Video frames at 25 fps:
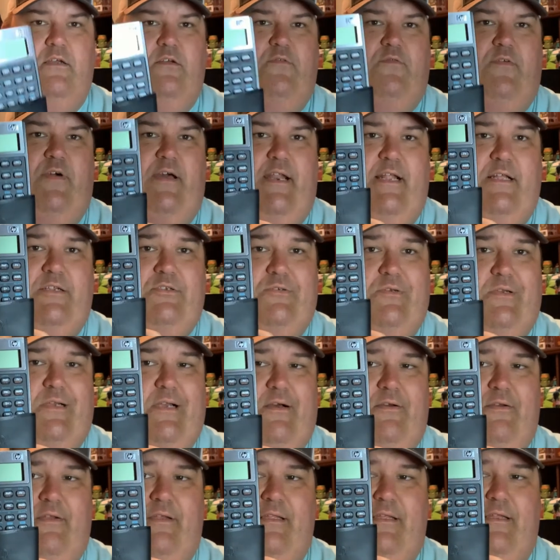Financial
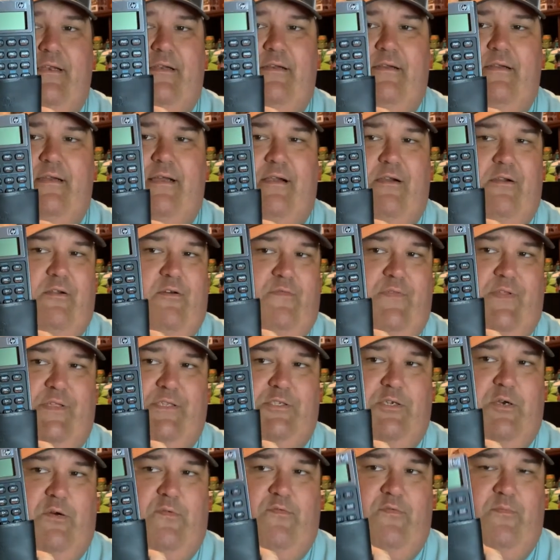calculator. I don't know if these
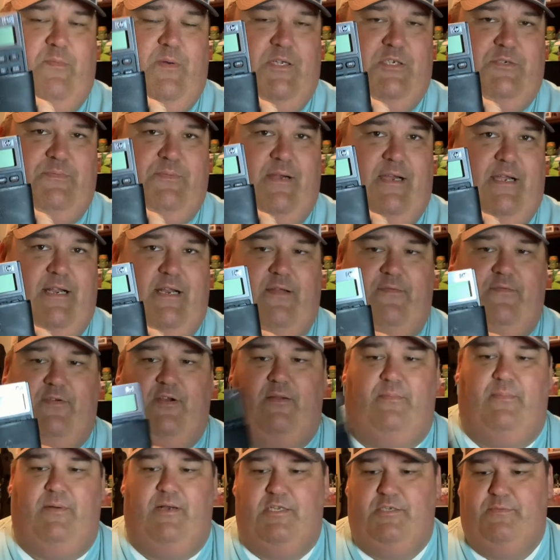go for much. Probably not
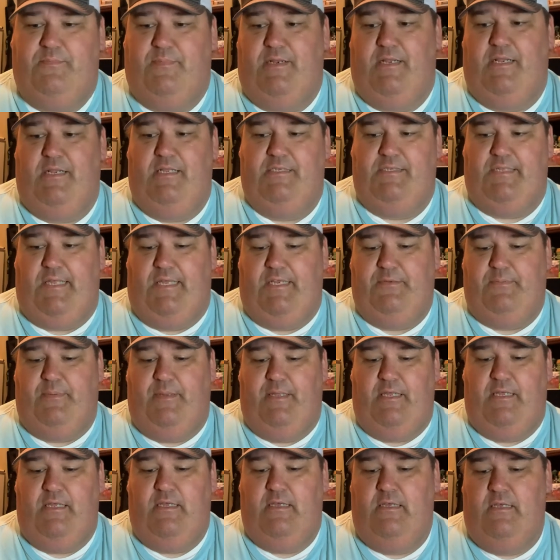very much, but it is
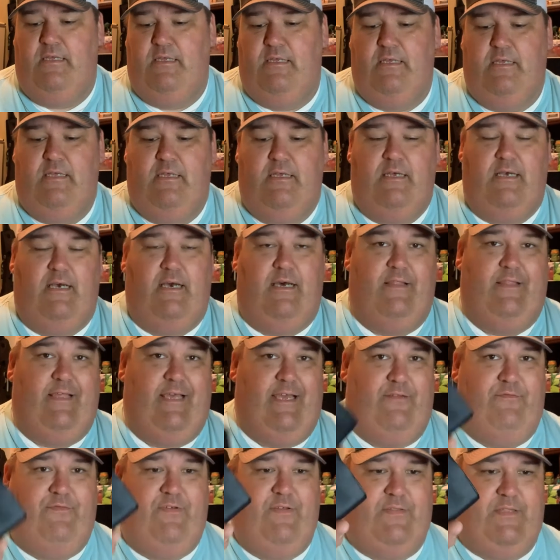HP. Uh, they
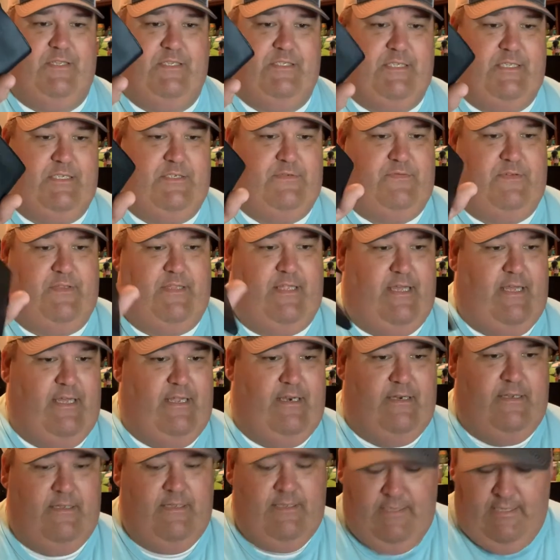had 50 cents for
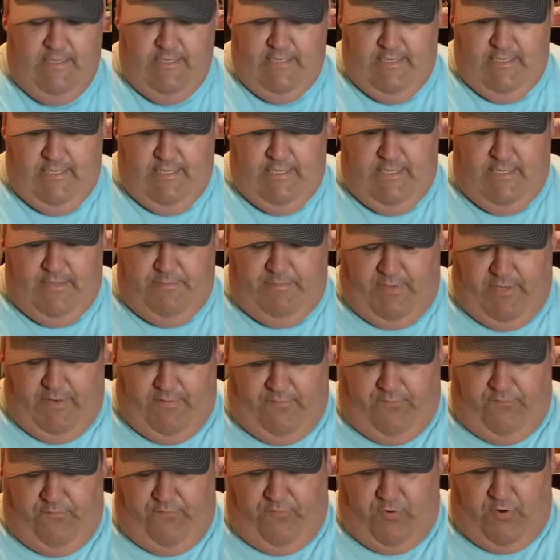that. But
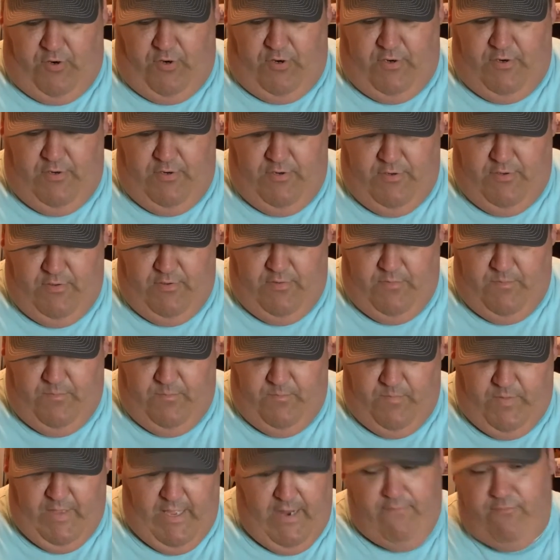for
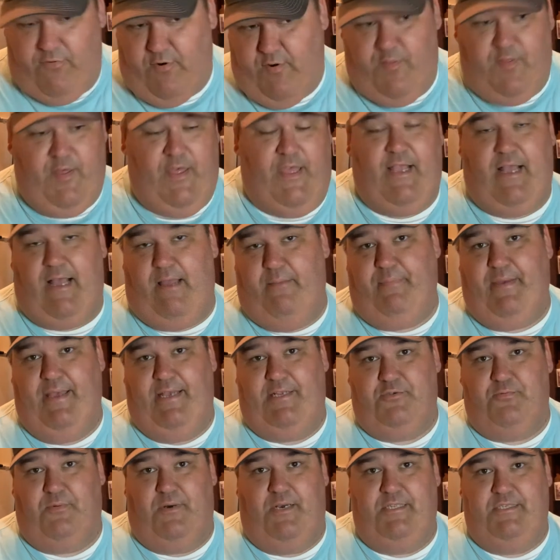everything, I pay
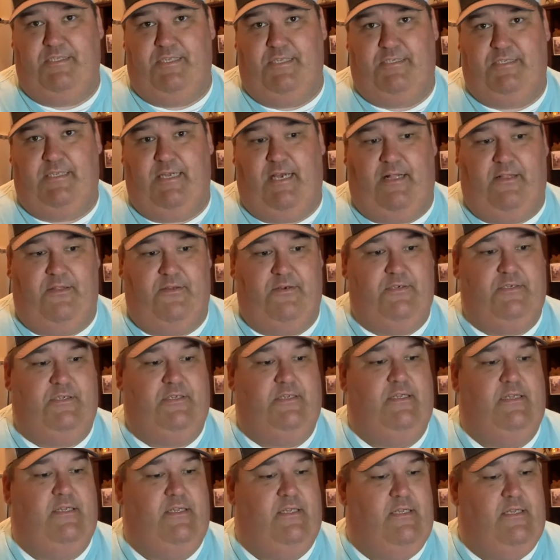$26.
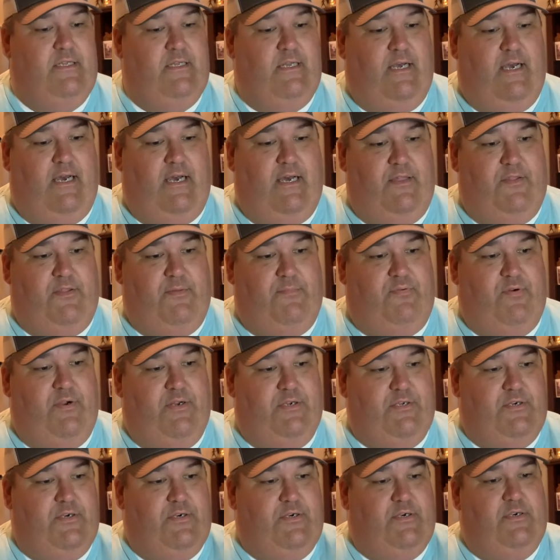Uh, the
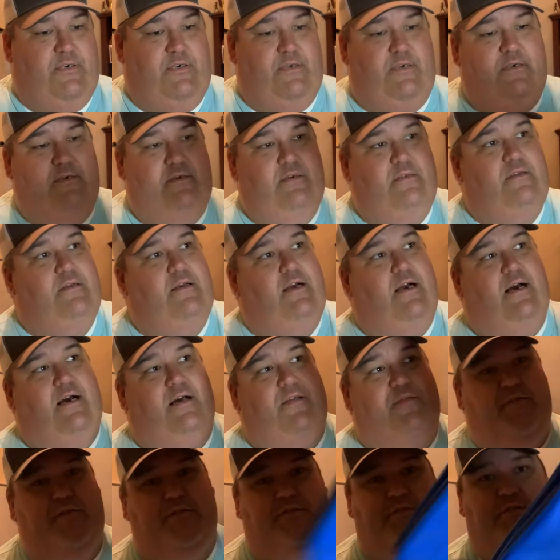printer, uh,
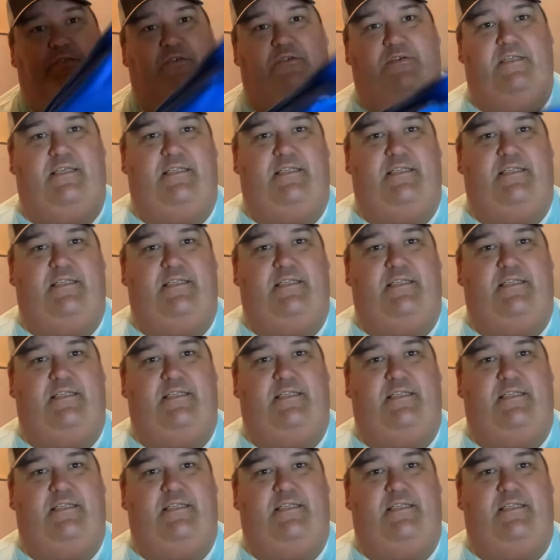this little